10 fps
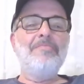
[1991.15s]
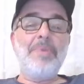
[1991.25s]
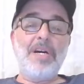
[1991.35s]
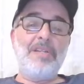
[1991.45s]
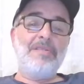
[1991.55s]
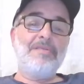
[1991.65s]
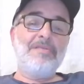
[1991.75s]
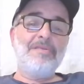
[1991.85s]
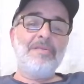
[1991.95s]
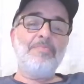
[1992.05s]
But
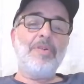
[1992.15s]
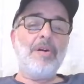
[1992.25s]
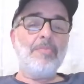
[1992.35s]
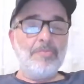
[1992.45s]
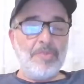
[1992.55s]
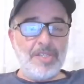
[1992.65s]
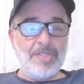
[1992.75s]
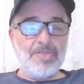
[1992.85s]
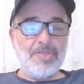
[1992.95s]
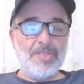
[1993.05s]
the problem
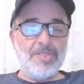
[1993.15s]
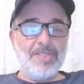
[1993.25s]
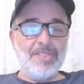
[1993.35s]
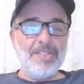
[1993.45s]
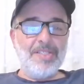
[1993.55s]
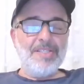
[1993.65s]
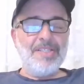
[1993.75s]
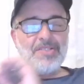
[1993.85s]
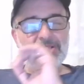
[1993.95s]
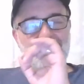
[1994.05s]
is,
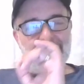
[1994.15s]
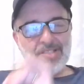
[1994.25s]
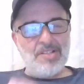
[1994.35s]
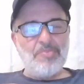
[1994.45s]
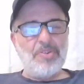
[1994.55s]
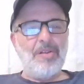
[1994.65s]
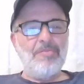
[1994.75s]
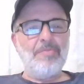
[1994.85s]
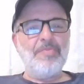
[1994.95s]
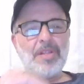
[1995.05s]
there's just a little problem.